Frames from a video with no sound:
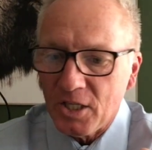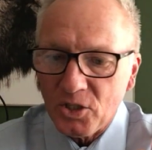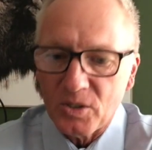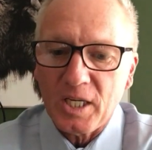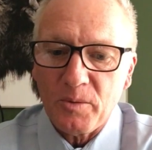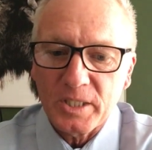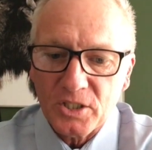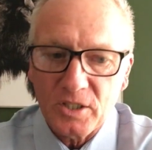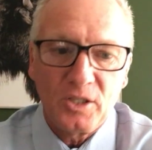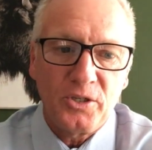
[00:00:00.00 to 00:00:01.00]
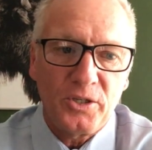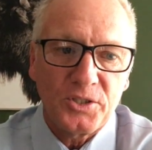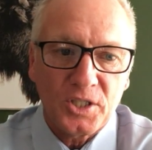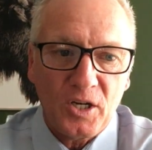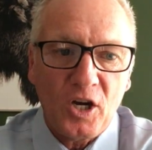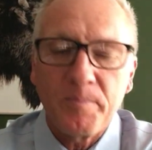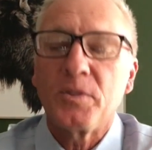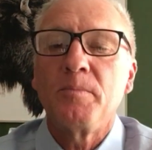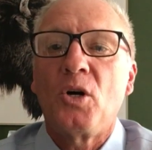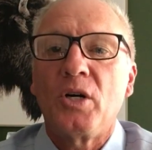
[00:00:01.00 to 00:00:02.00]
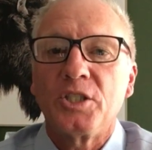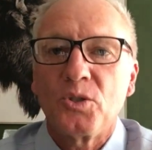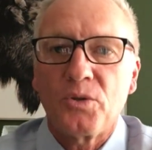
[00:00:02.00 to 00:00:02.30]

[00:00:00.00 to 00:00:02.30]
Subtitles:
You're going to learn to optimize